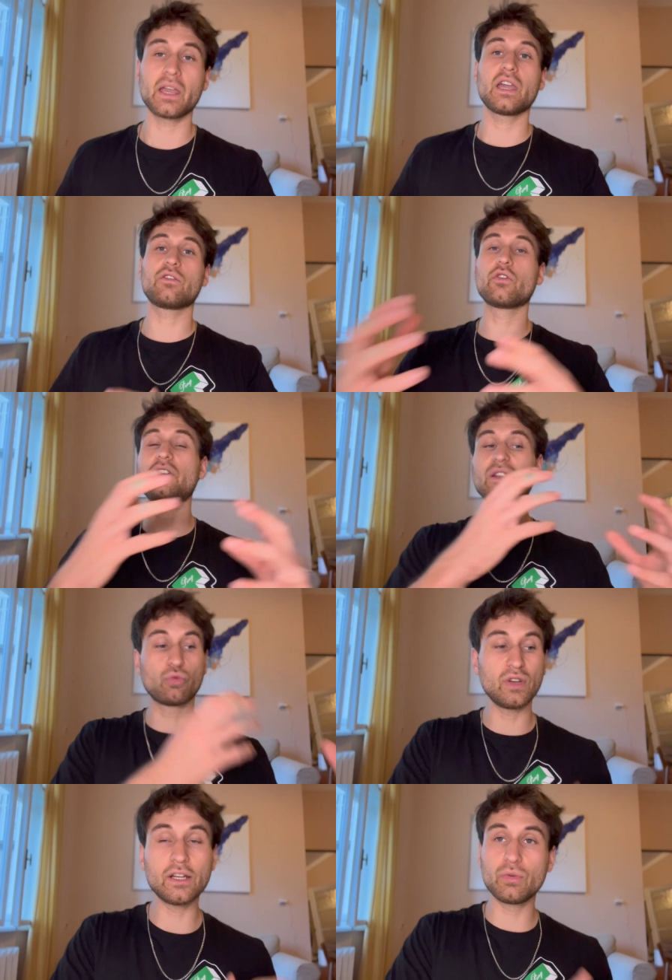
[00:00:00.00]
If you feel
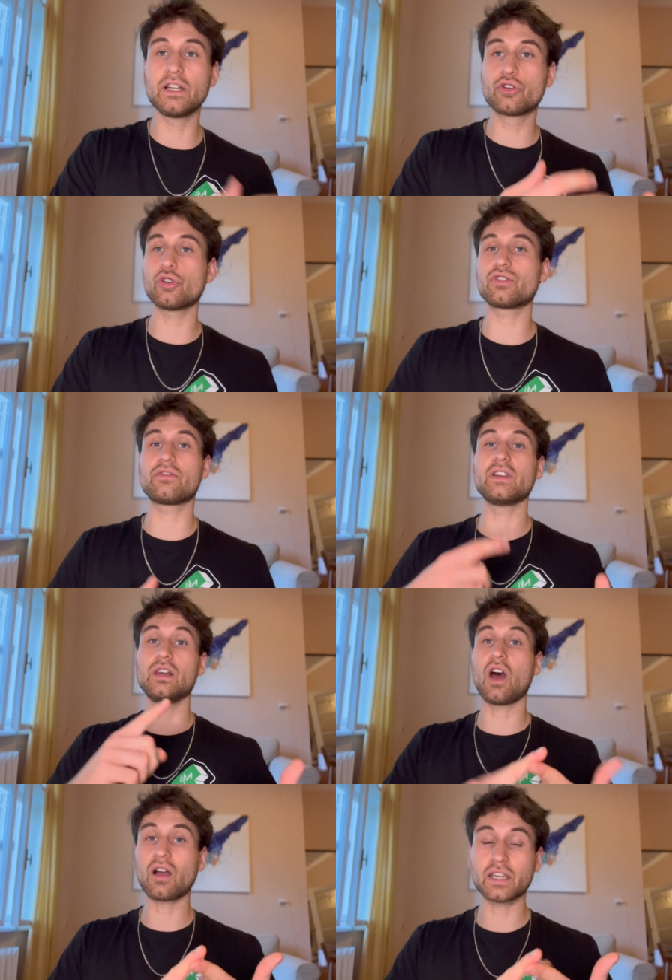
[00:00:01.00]
really, really good, you feel
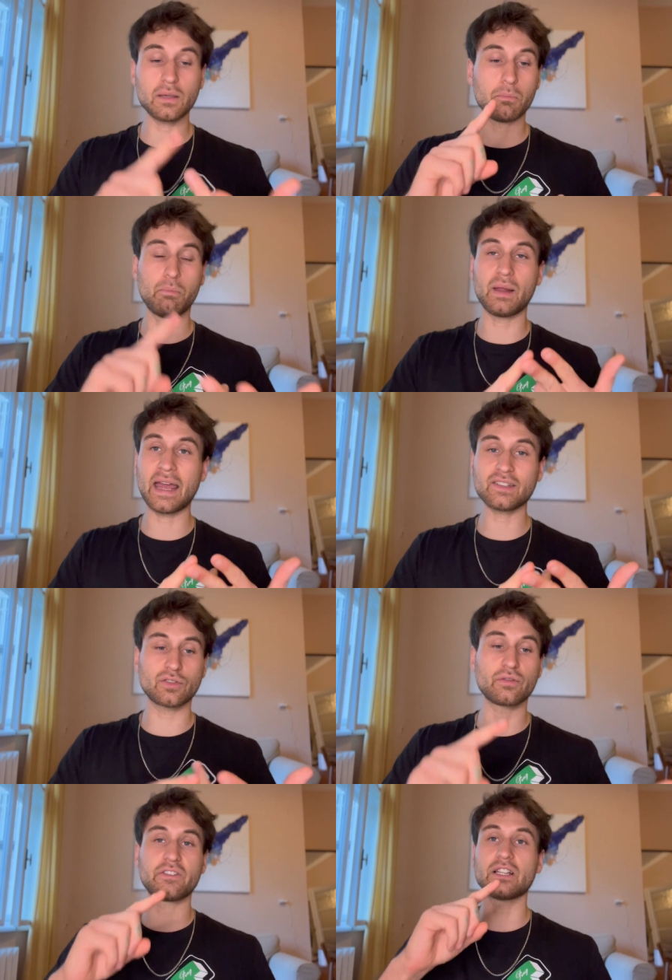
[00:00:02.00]
lucky, blessed,
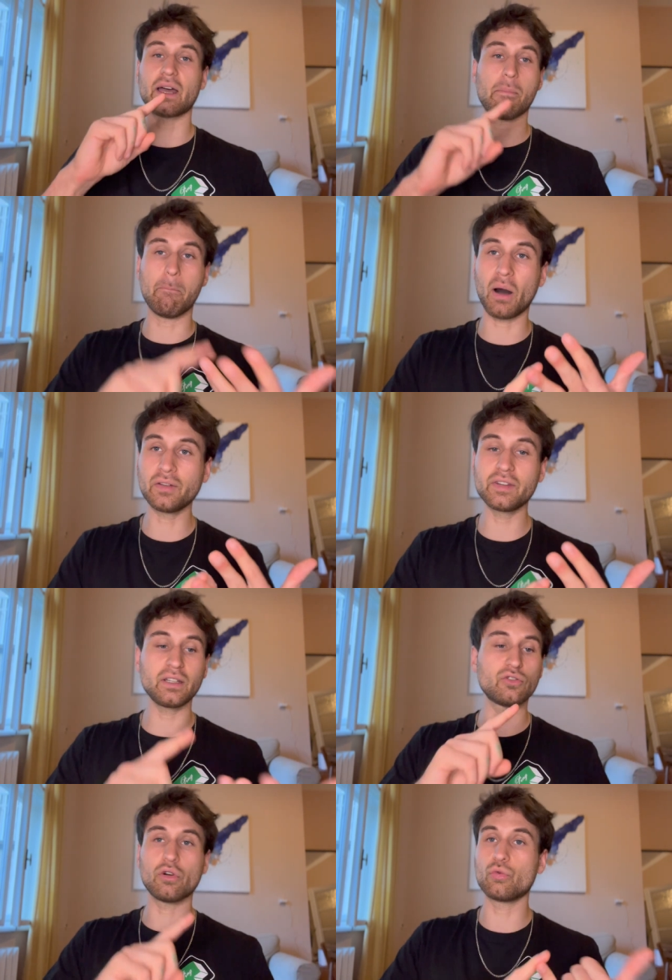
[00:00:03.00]
you feel
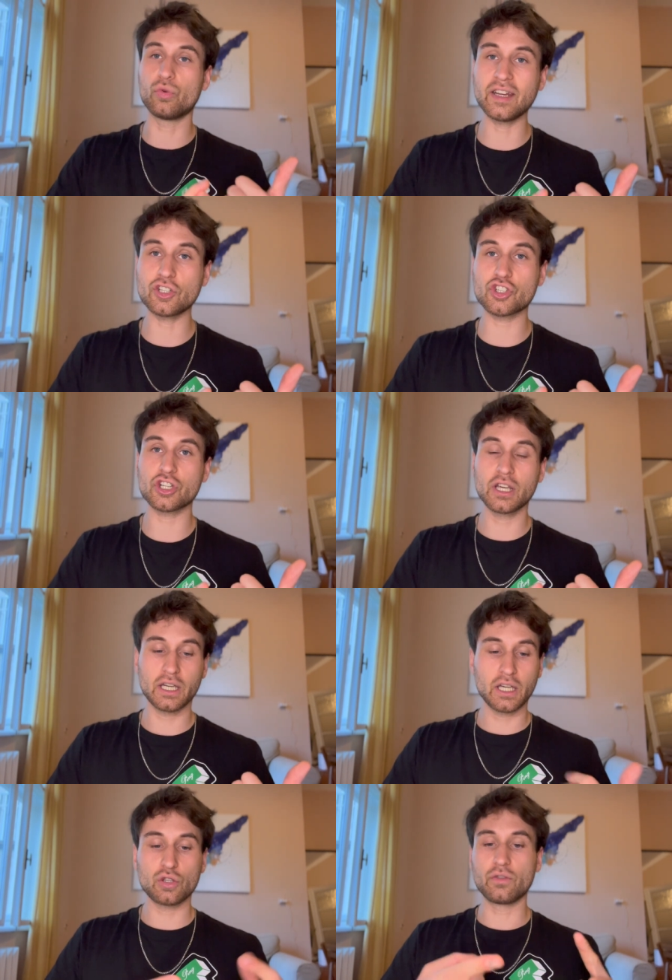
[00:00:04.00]
abundant, rich,
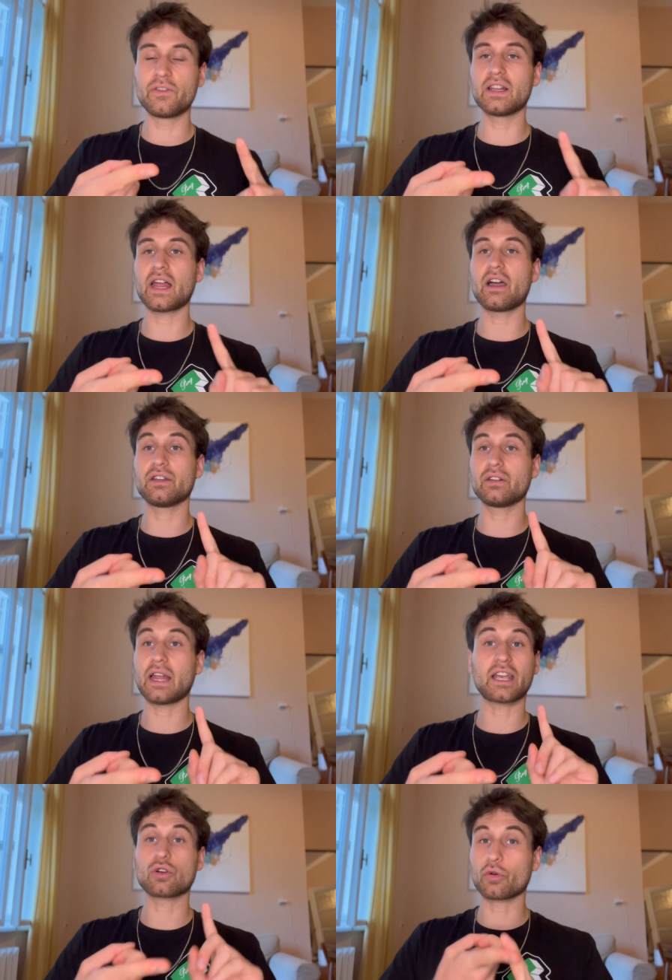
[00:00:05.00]
you feel
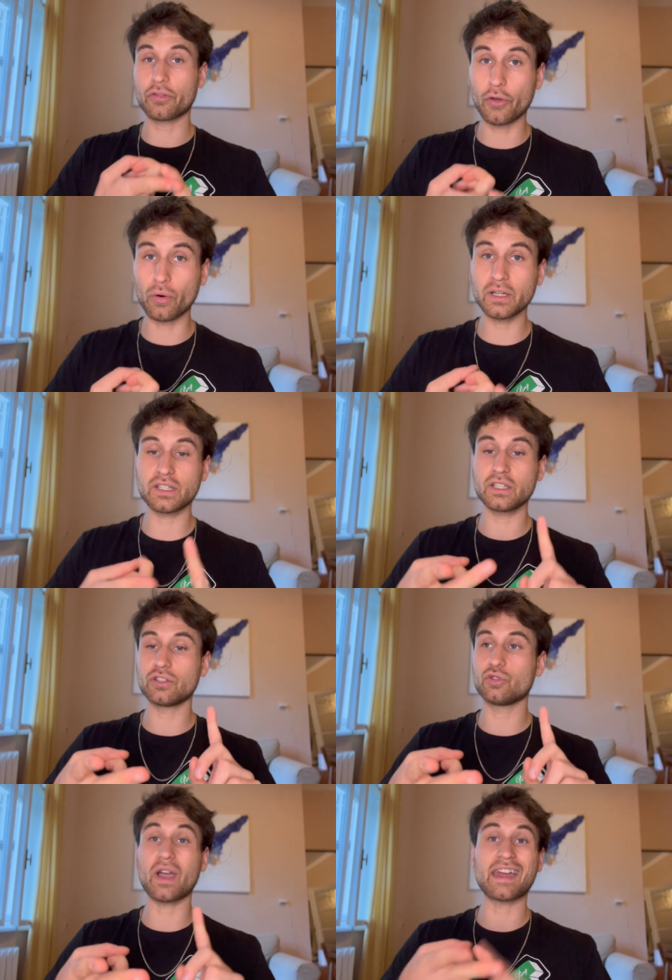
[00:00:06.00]
like an authority,
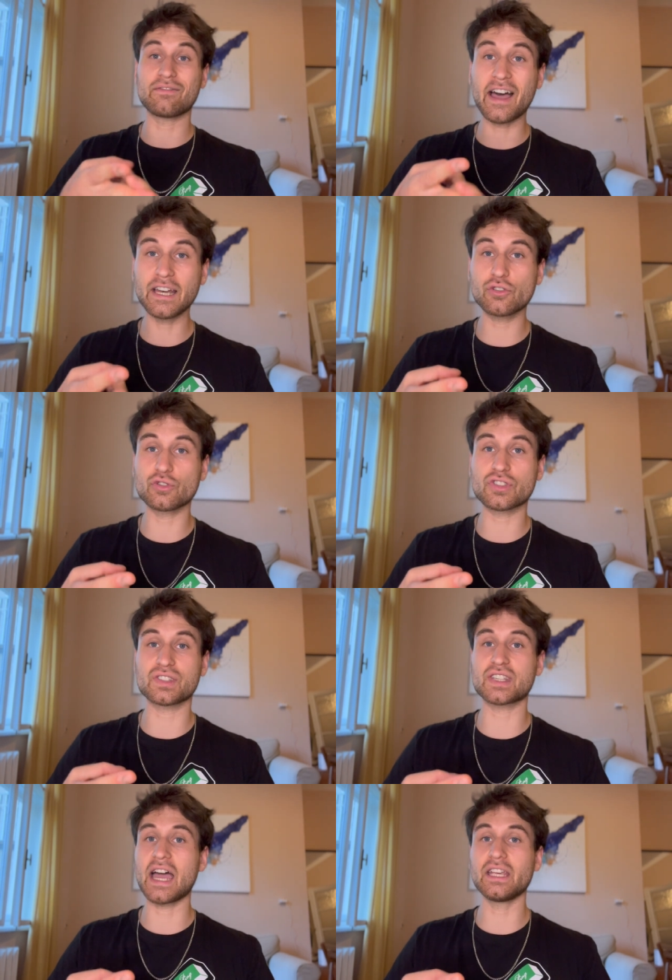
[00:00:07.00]
you add value to
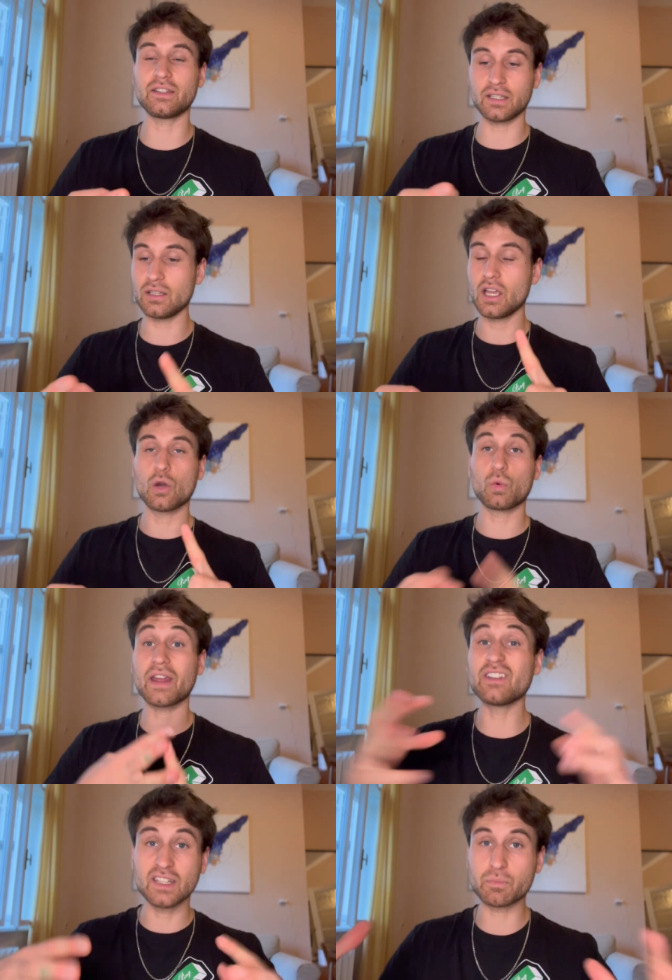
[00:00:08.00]
society,
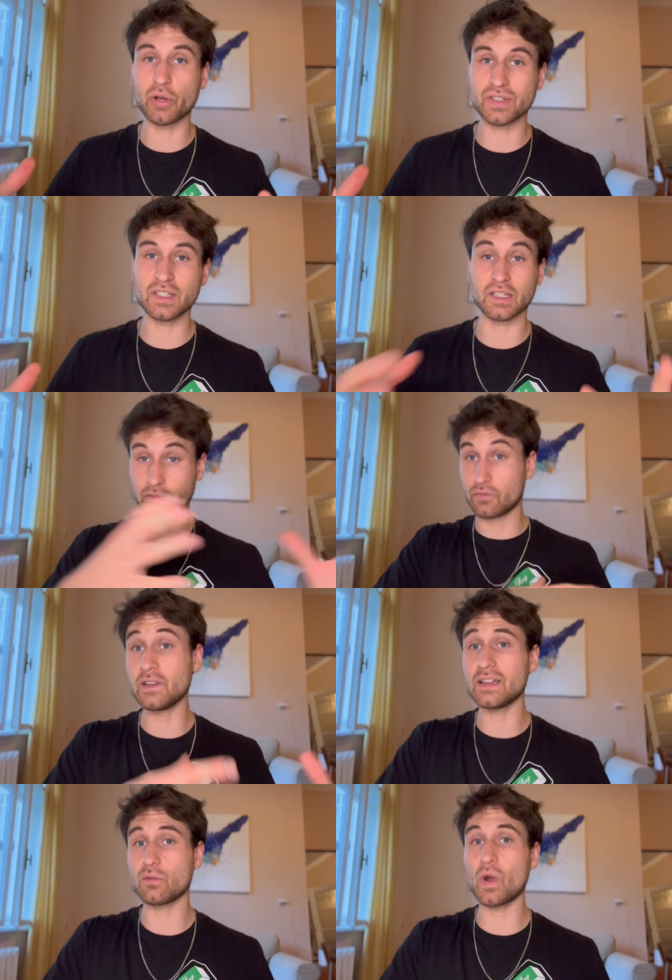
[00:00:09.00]
whatever this person is, if you feel
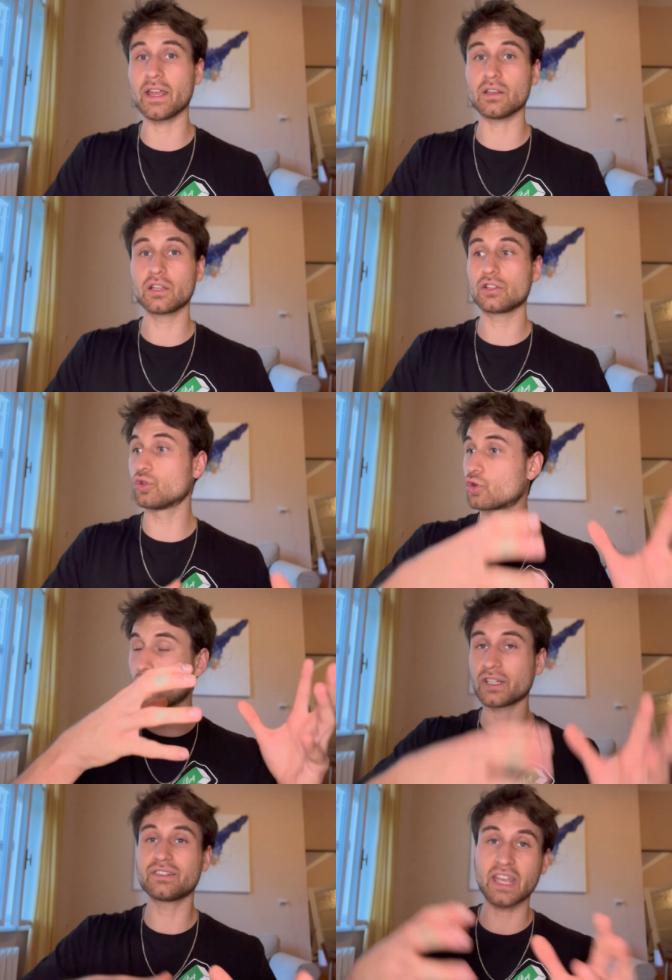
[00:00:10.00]
that way, you're
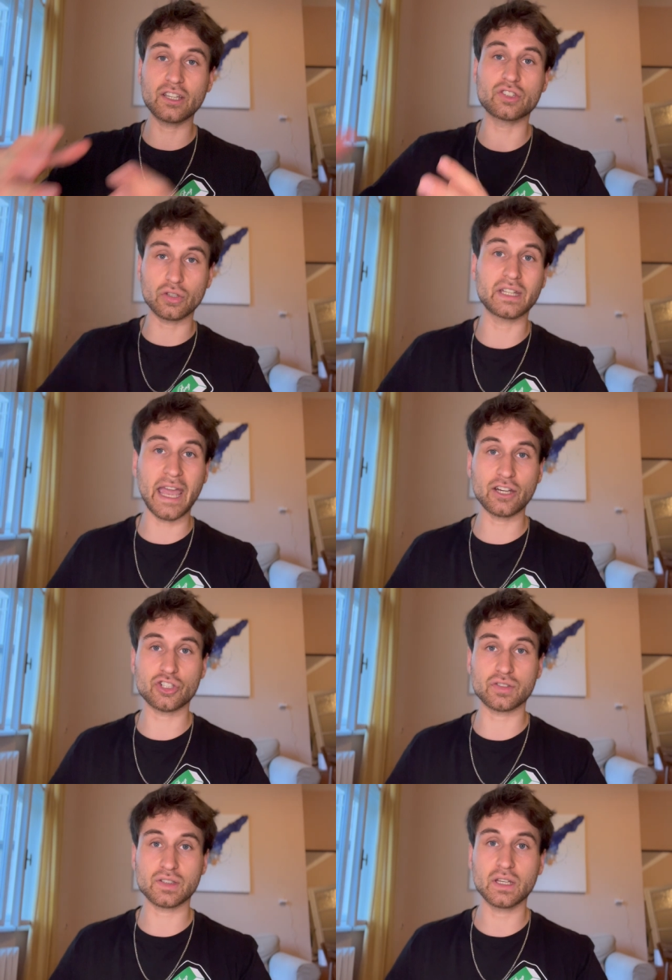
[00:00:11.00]
gonna take certain actions.